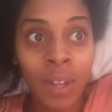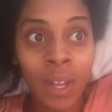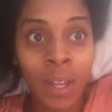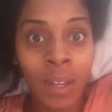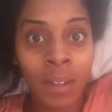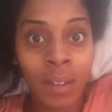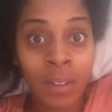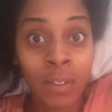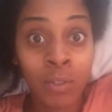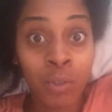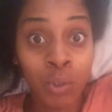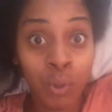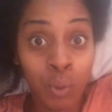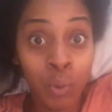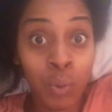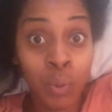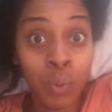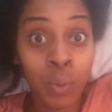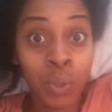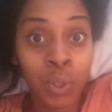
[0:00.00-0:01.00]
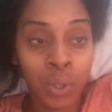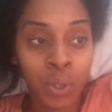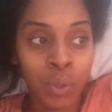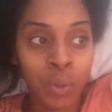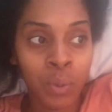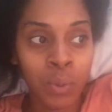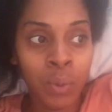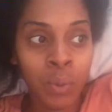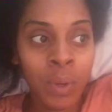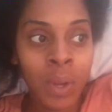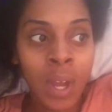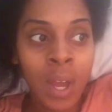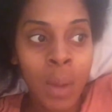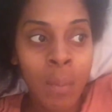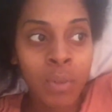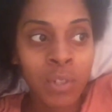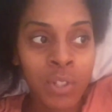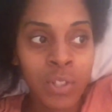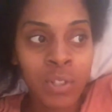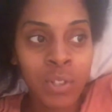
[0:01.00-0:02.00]
Like, do you,
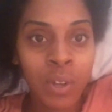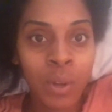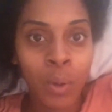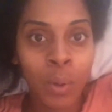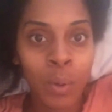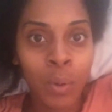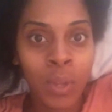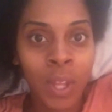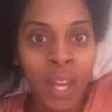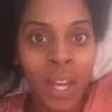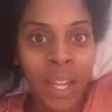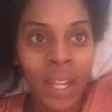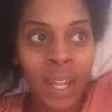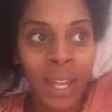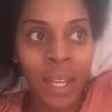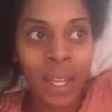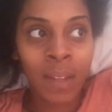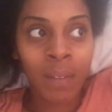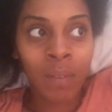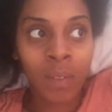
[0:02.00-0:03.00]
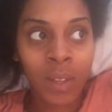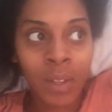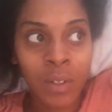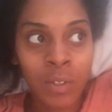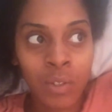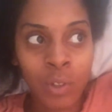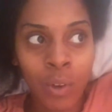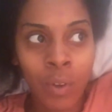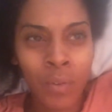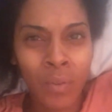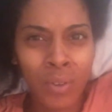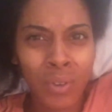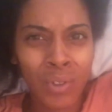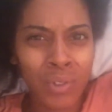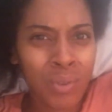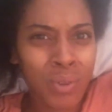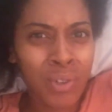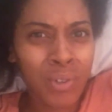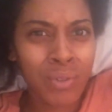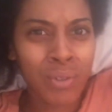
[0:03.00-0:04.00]
but just know that like there's over
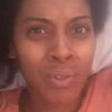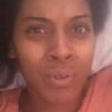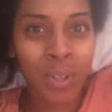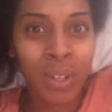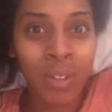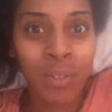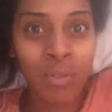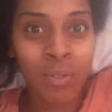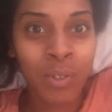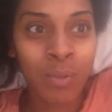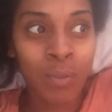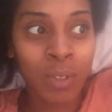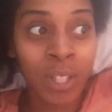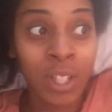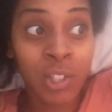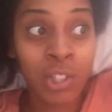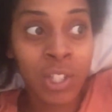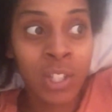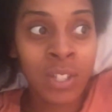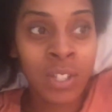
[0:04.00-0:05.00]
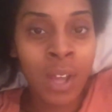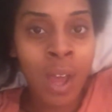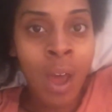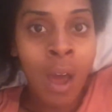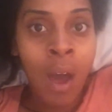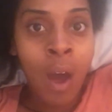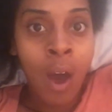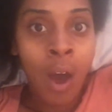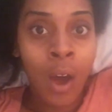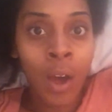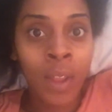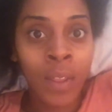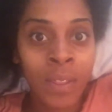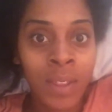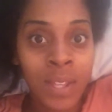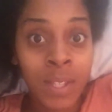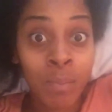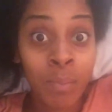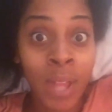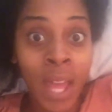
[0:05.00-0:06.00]
200 300 religions on
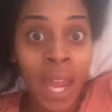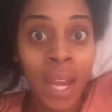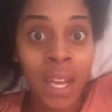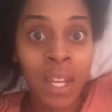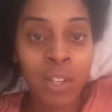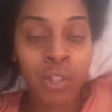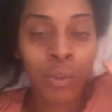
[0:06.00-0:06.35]
this planet.